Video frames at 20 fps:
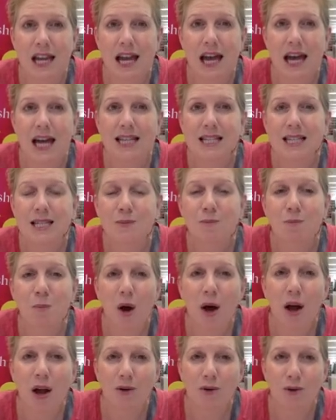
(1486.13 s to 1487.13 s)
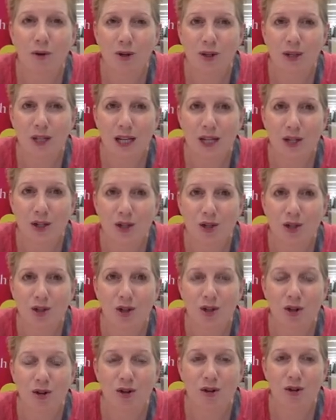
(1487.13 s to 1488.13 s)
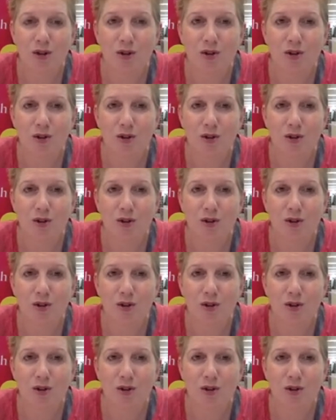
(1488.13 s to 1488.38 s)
and spiraled into